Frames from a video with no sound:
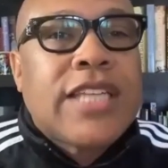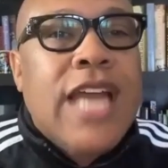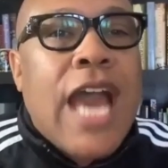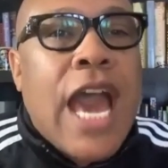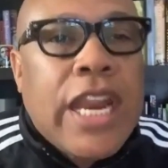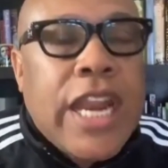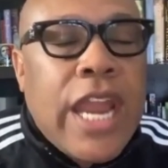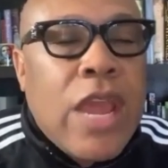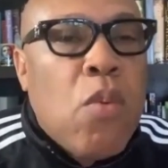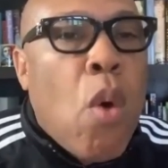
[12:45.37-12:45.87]
How
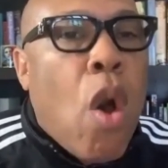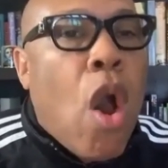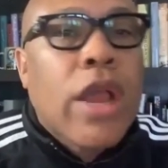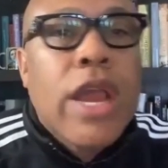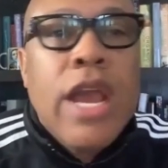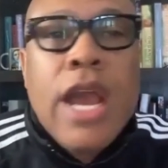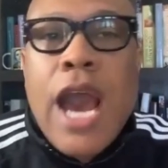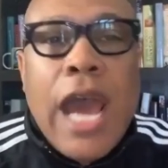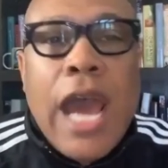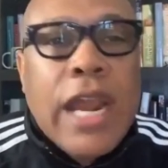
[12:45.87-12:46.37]
do they walk?
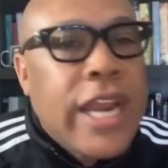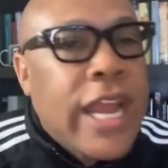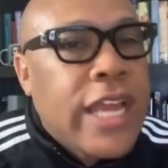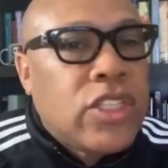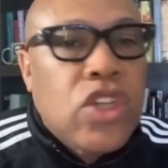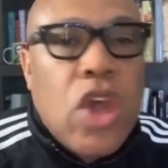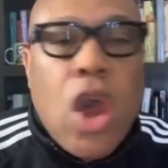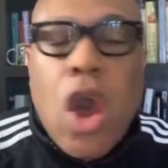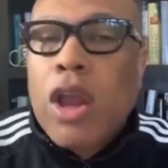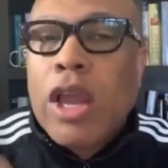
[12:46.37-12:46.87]
How do they
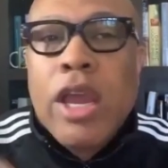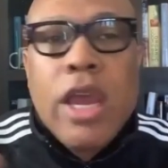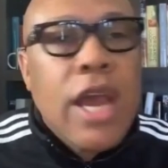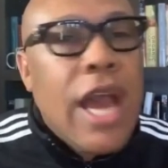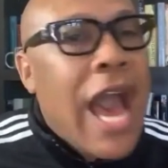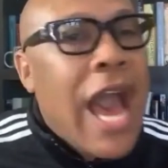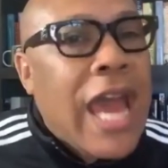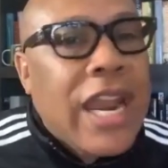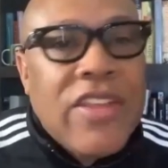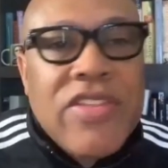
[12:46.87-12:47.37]
talk?
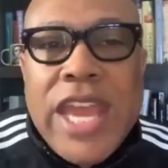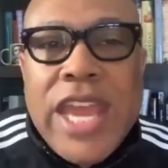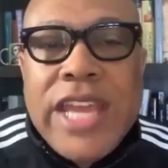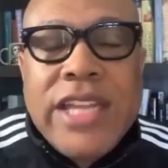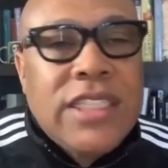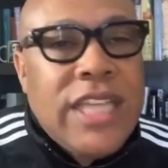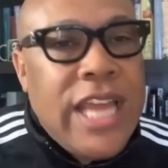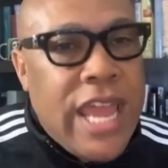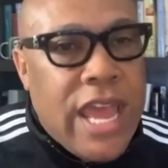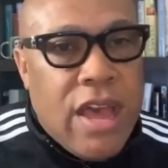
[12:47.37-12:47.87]
How do they
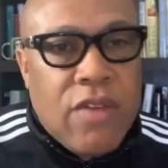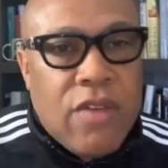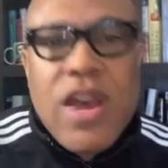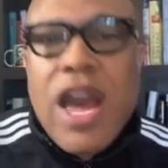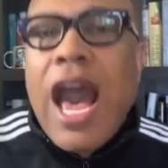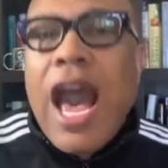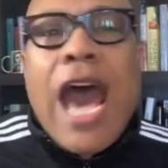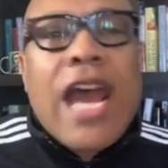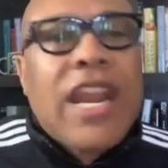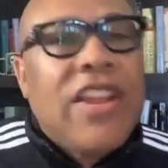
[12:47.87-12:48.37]
live?
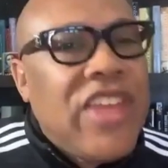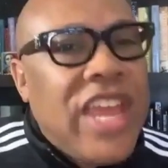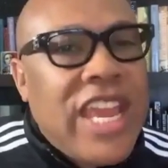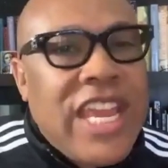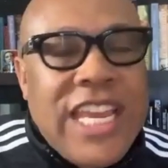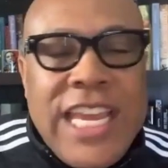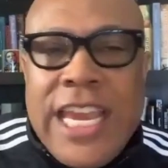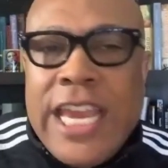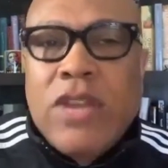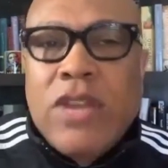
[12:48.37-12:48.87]
How do they
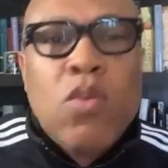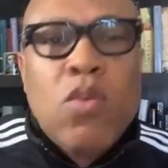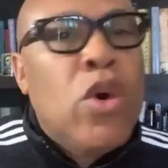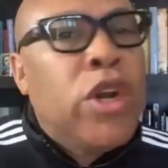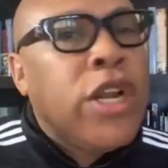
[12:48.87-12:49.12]
eat?